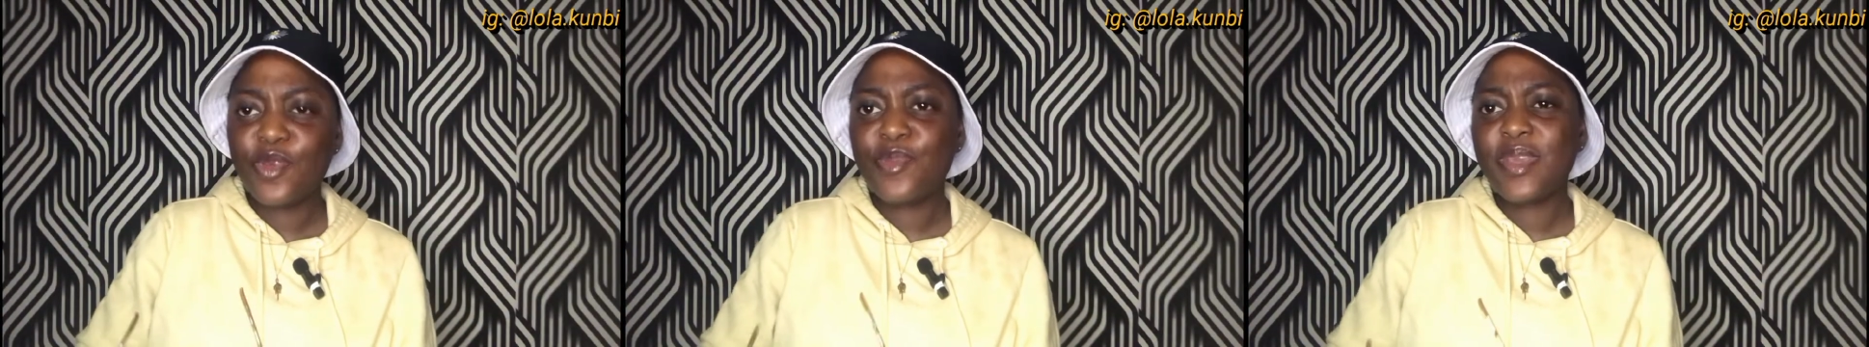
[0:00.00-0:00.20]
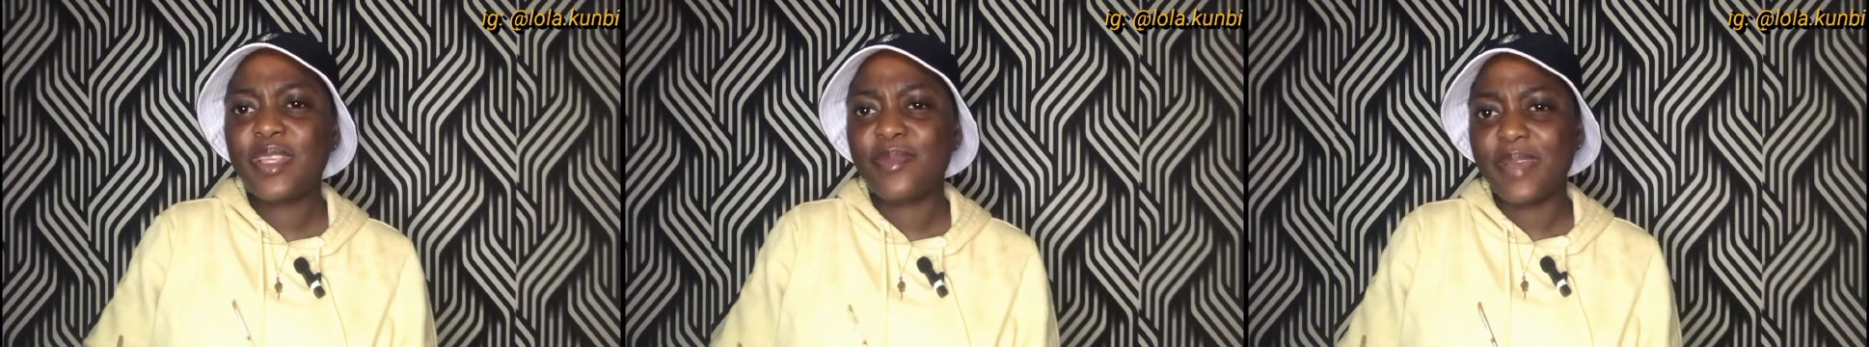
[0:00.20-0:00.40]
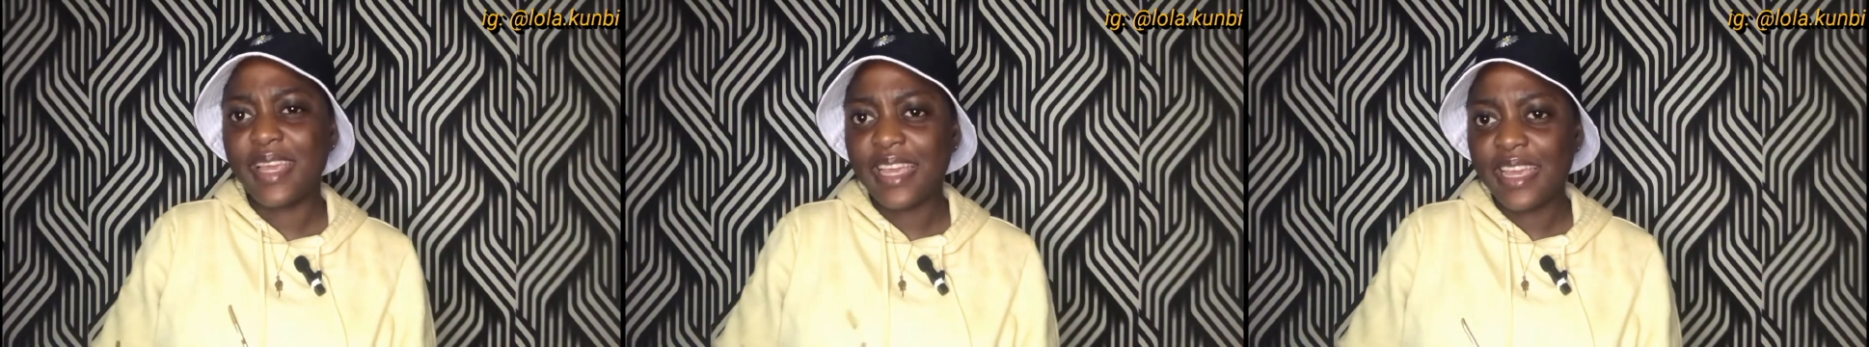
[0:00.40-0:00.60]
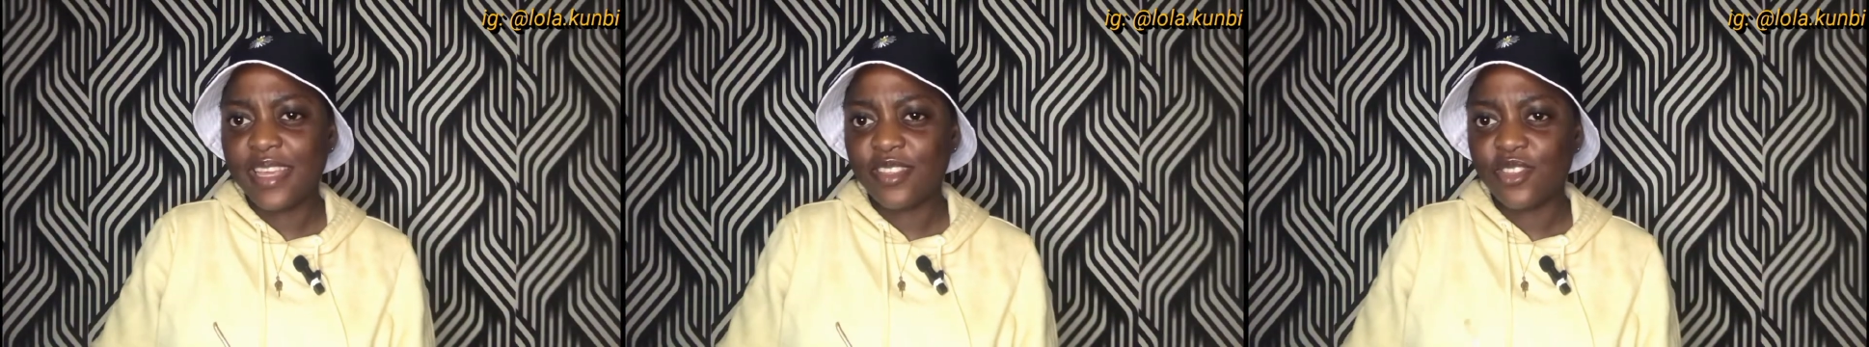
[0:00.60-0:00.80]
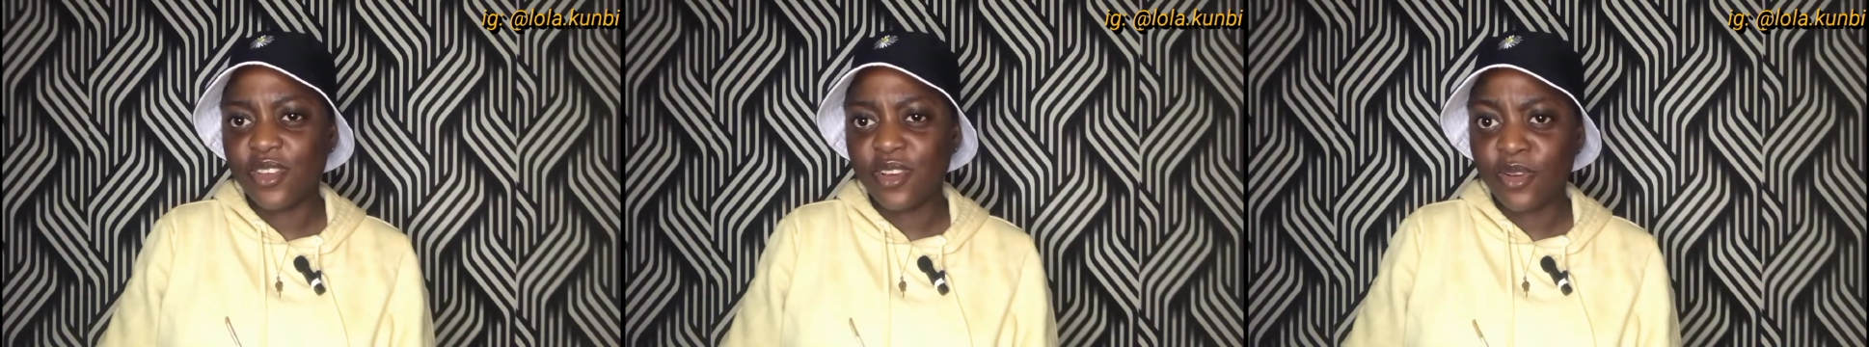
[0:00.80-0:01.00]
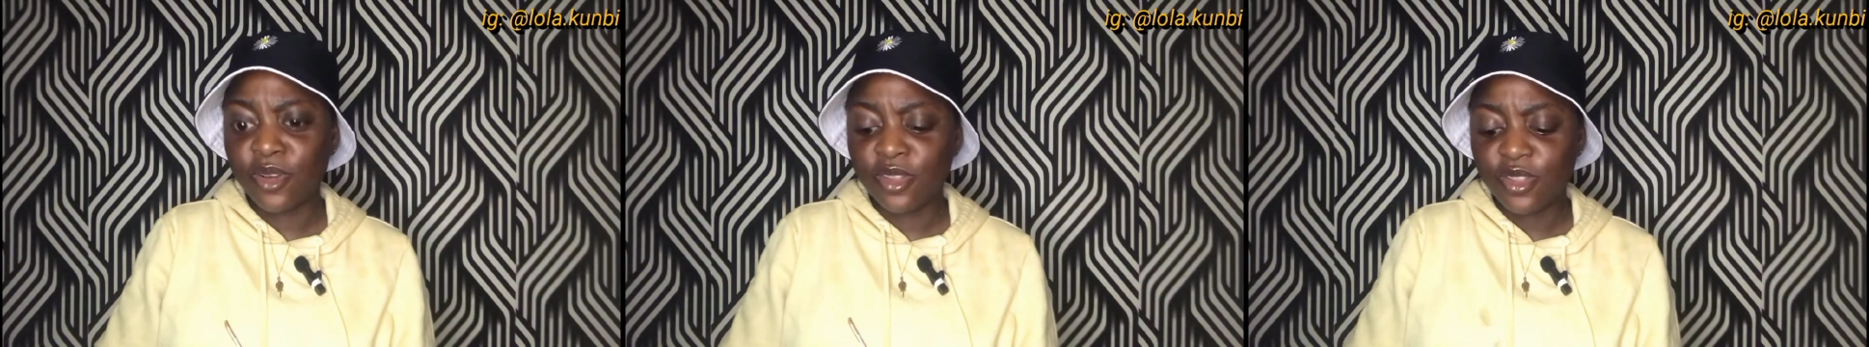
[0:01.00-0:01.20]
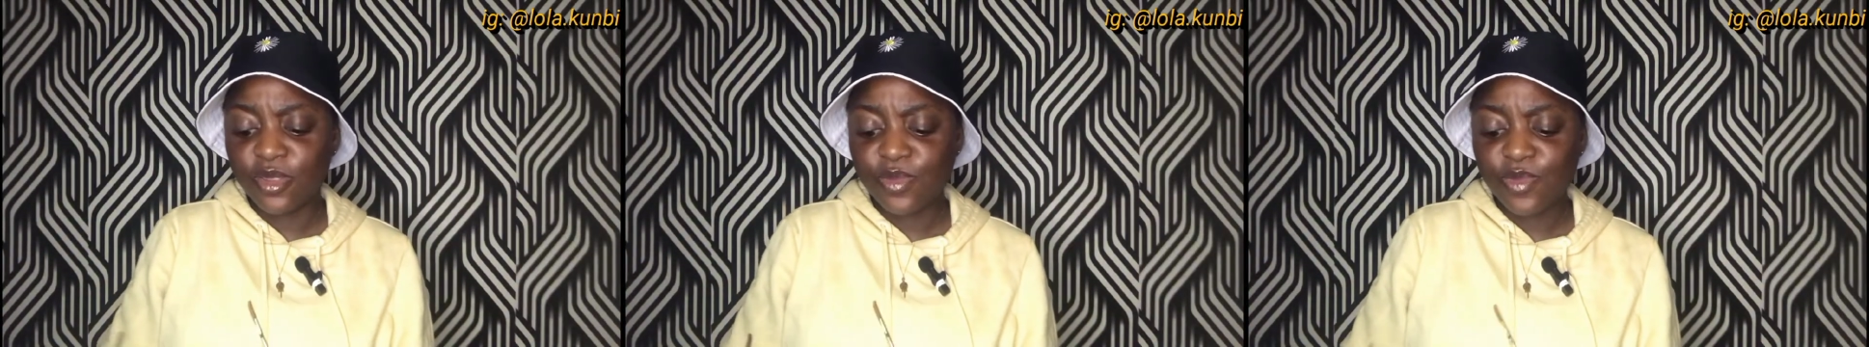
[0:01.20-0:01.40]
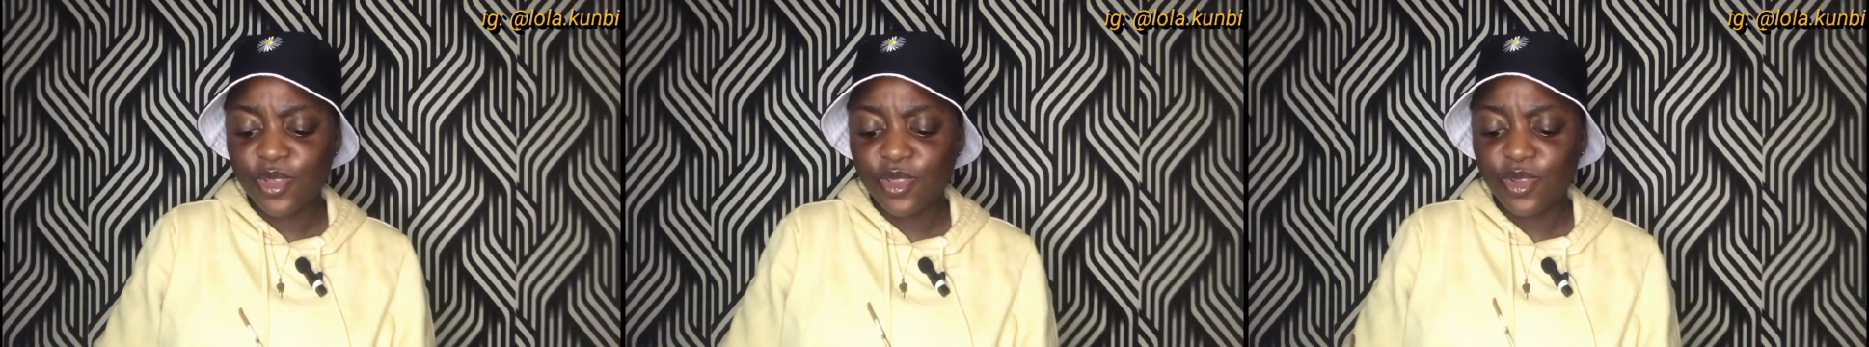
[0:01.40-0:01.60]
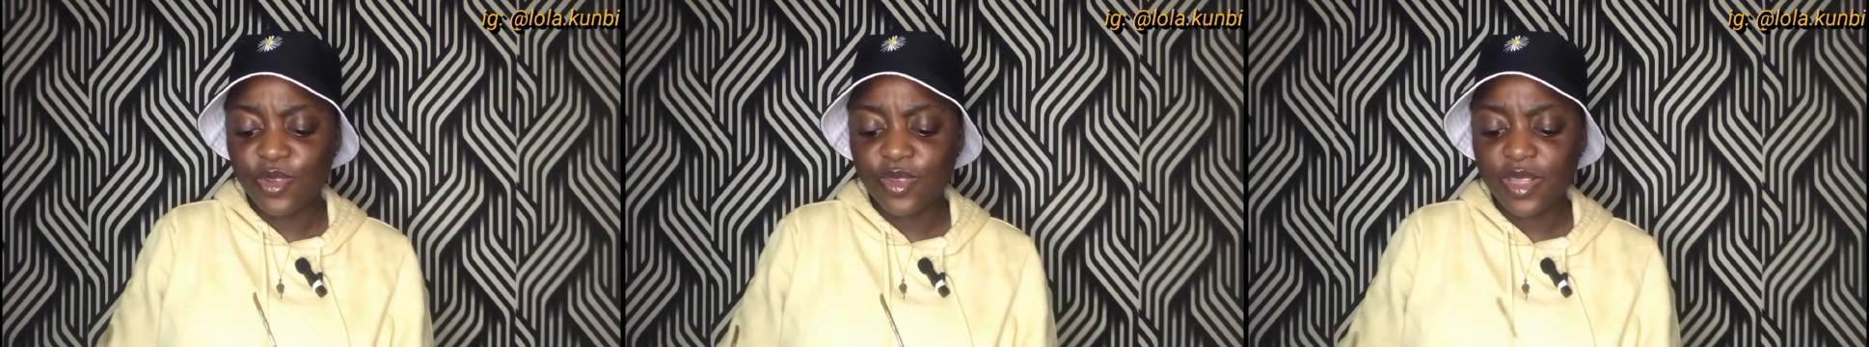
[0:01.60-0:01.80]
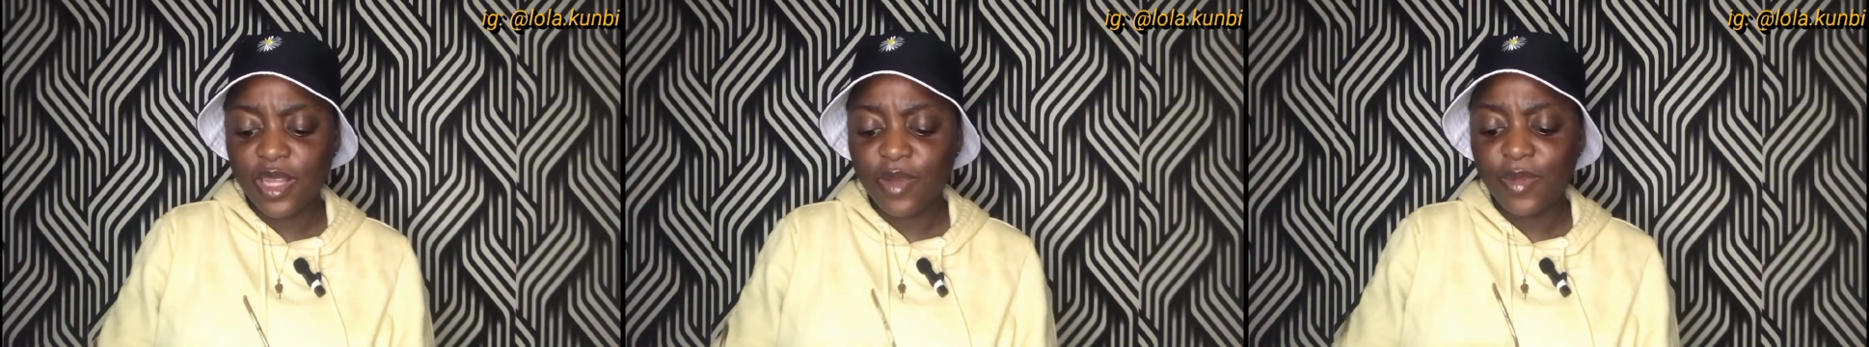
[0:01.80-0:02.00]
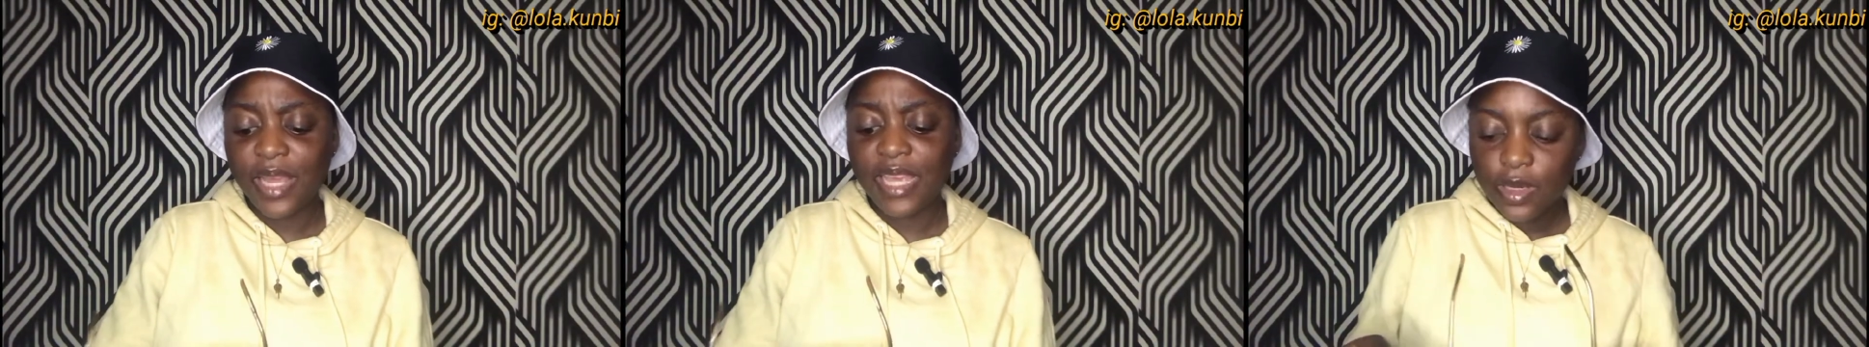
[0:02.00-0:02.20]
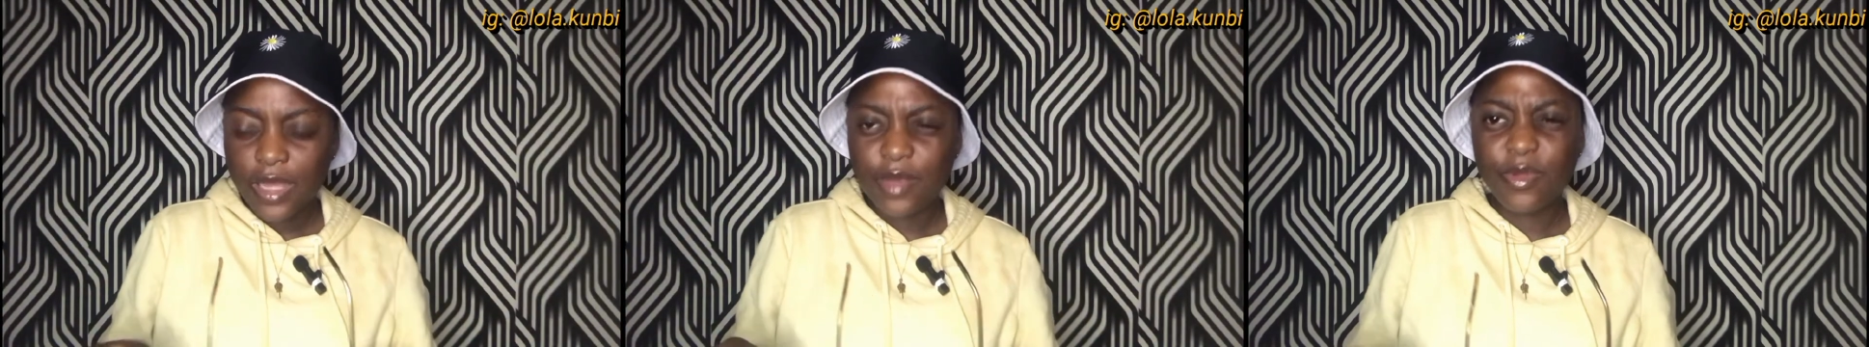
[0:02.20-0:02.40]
So it makes my eyes hurt most of the time.